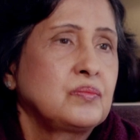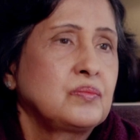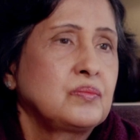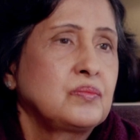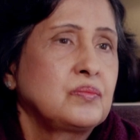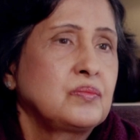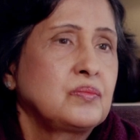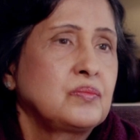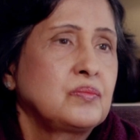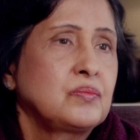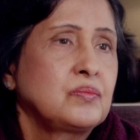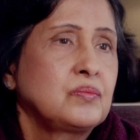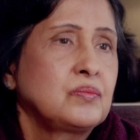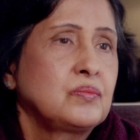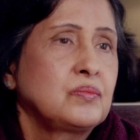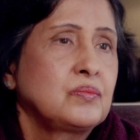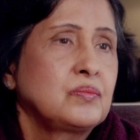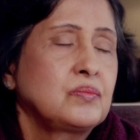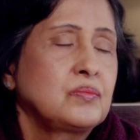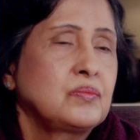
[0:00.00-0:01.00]

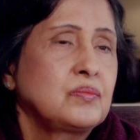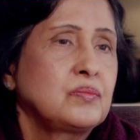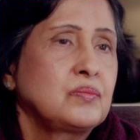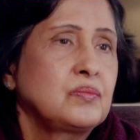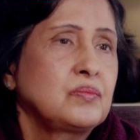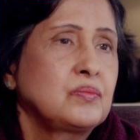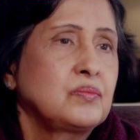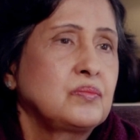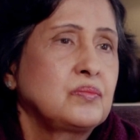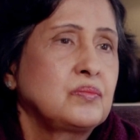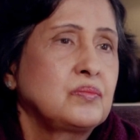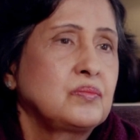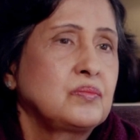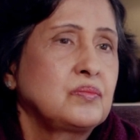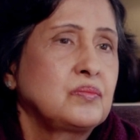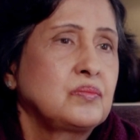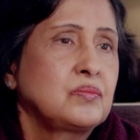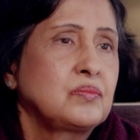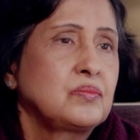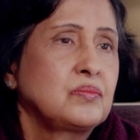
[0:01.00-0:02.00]

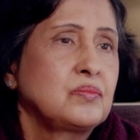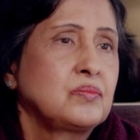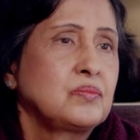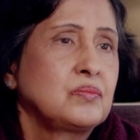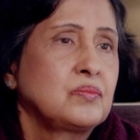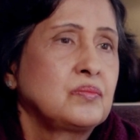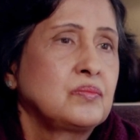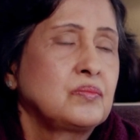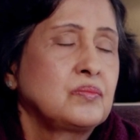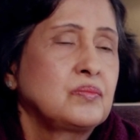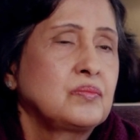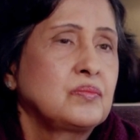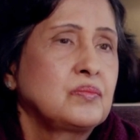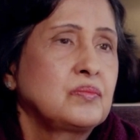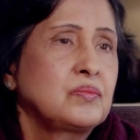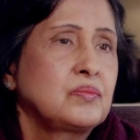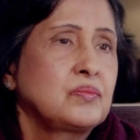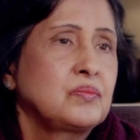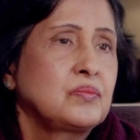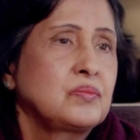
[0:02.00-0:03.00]

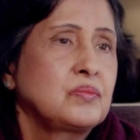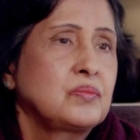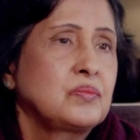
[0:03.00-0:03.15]
(silent)